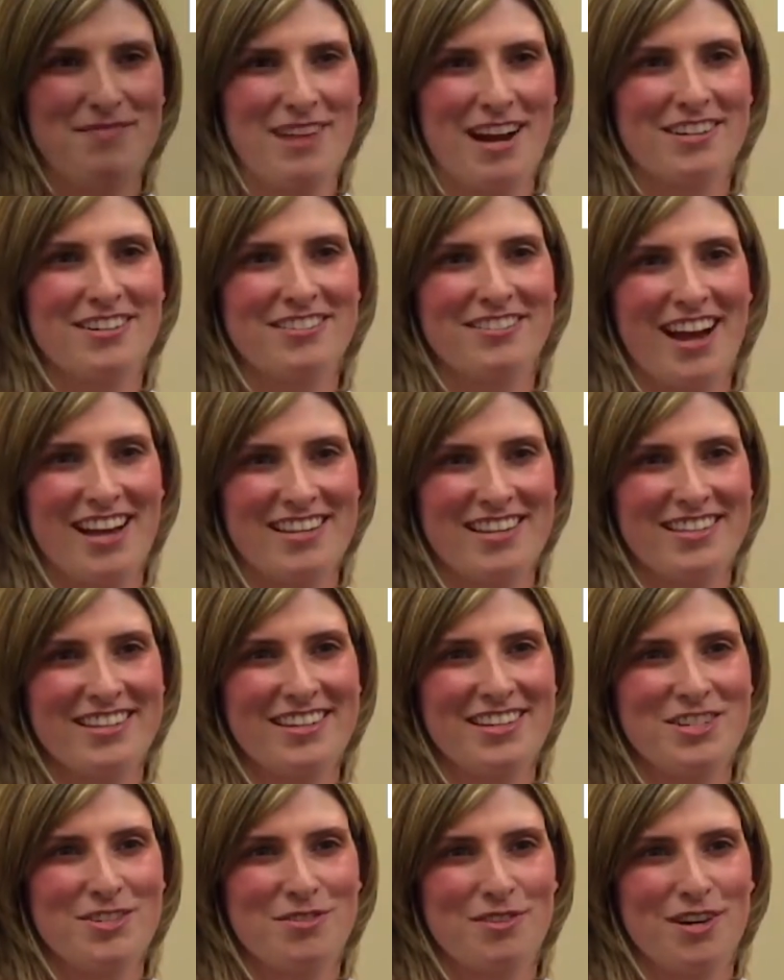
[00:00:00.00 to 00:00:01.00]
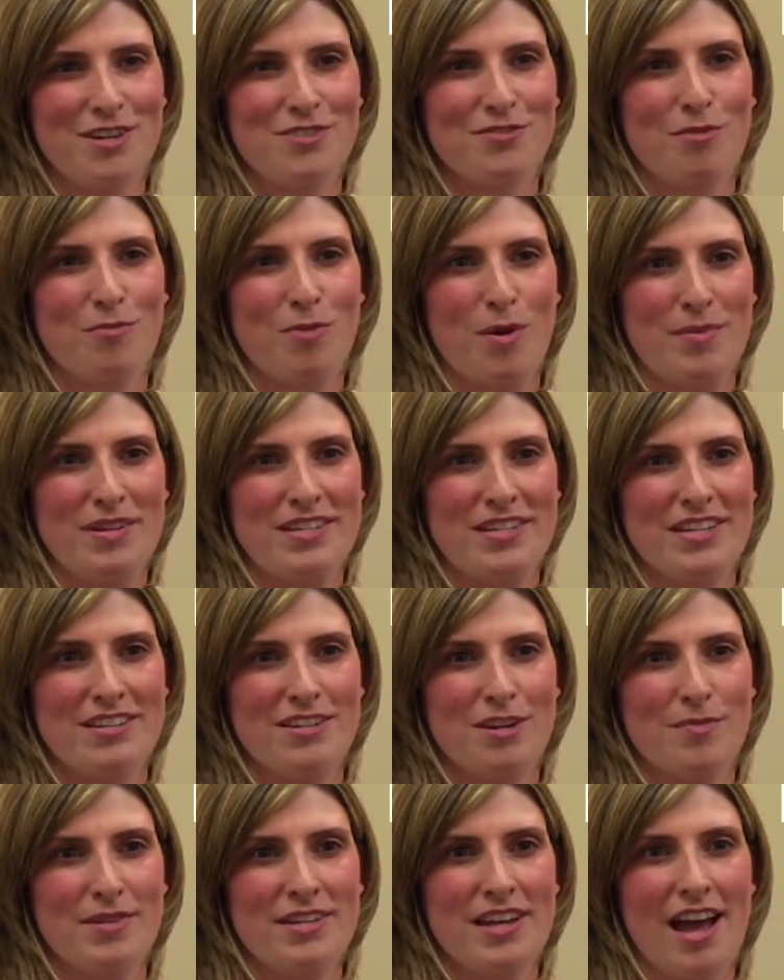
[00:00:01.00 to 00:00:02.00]
I'm Dr. Rocalyn George from Wilmington
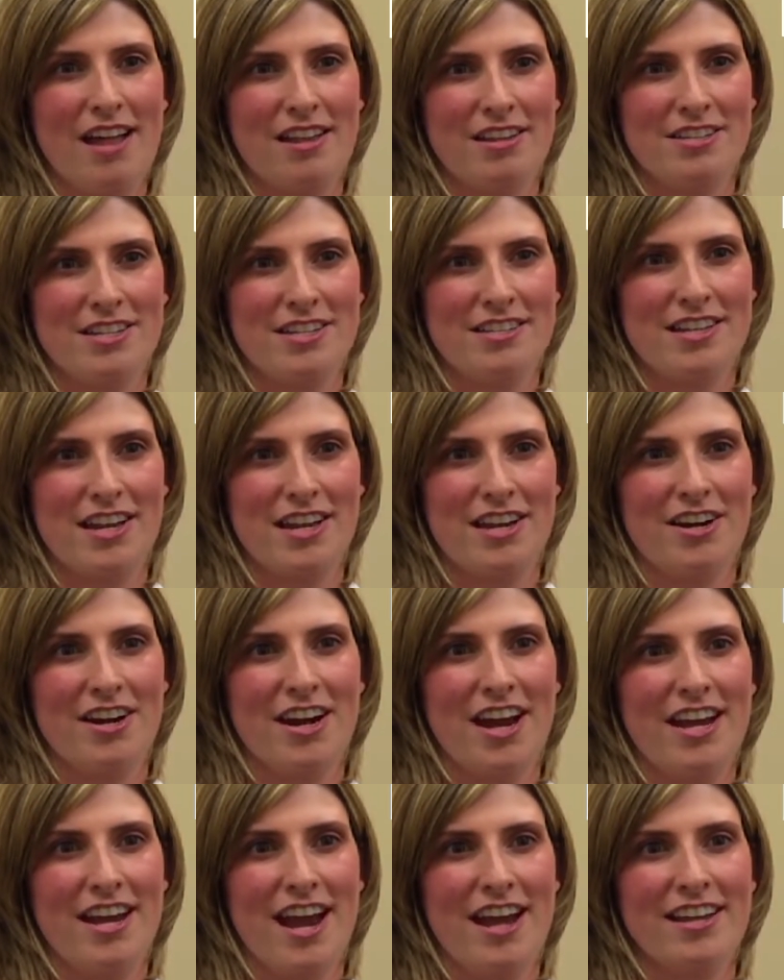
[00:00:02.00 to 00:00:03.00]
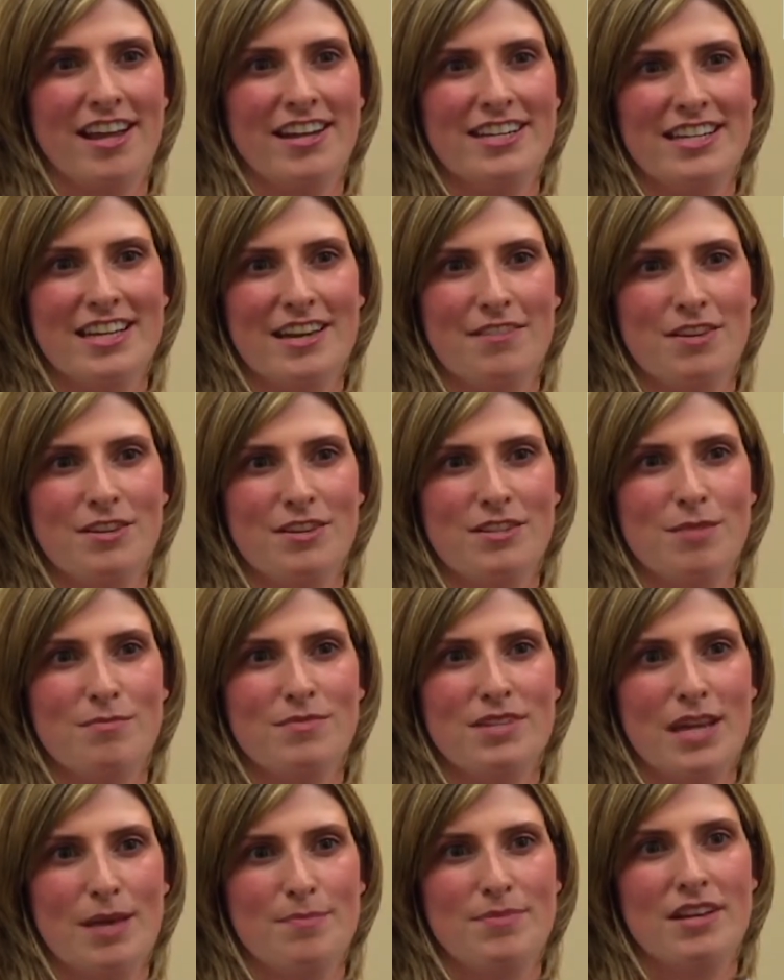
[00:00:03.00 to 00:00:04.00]
Dermatology Center, and I'd like to give you
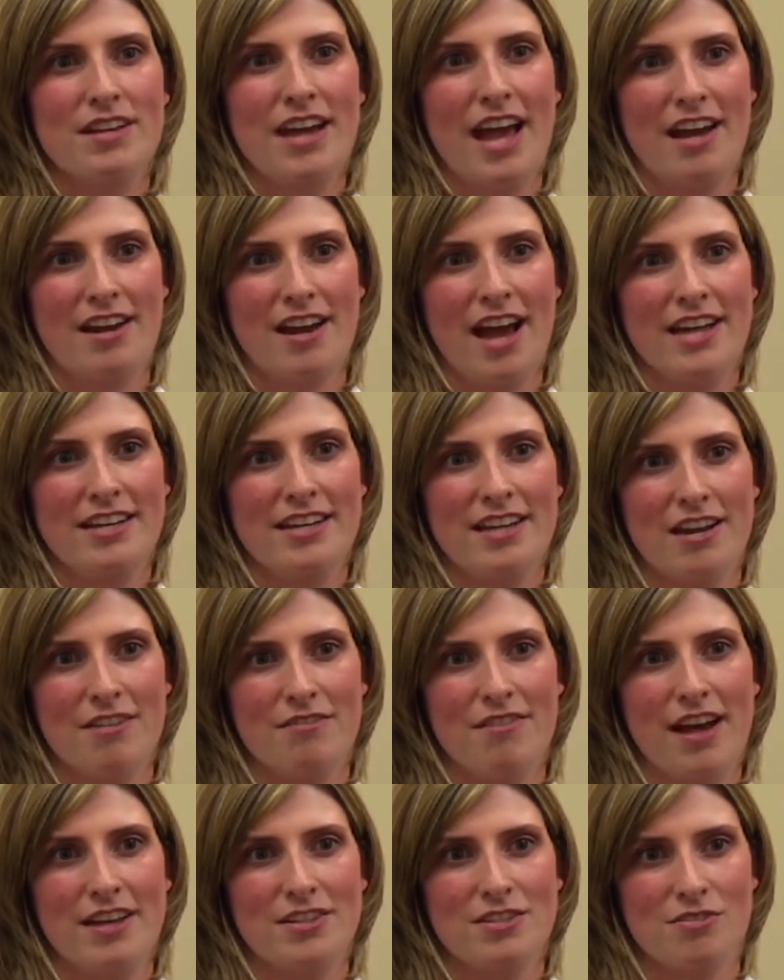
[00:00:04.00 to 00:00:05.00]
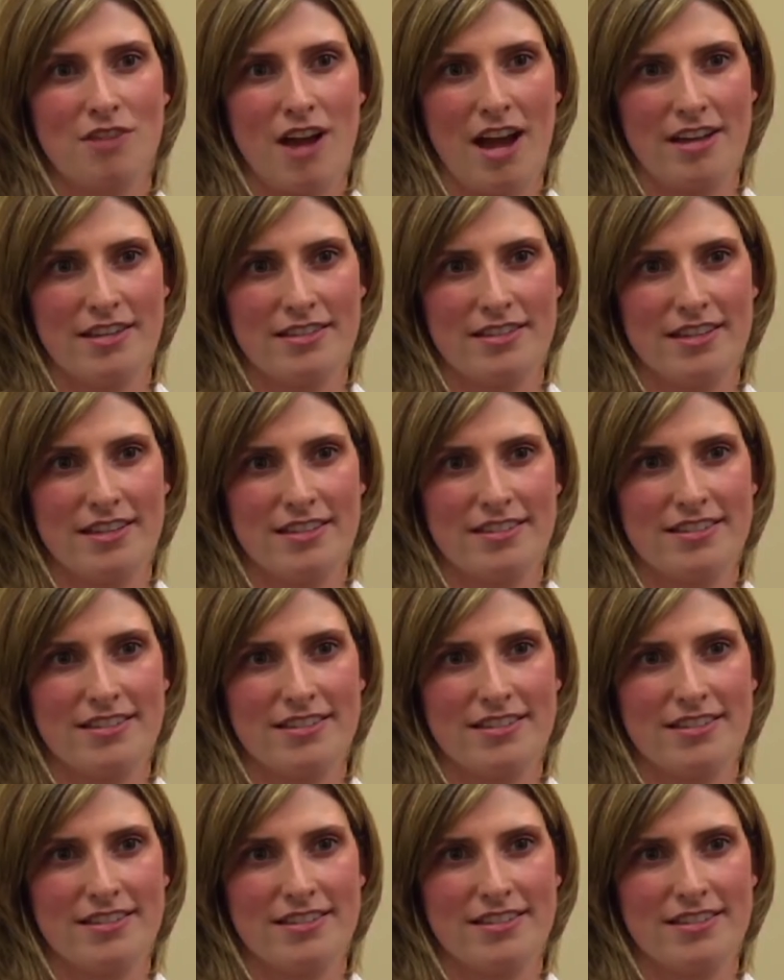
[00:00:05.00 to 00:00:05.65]
some tips on how to identify psoriasis.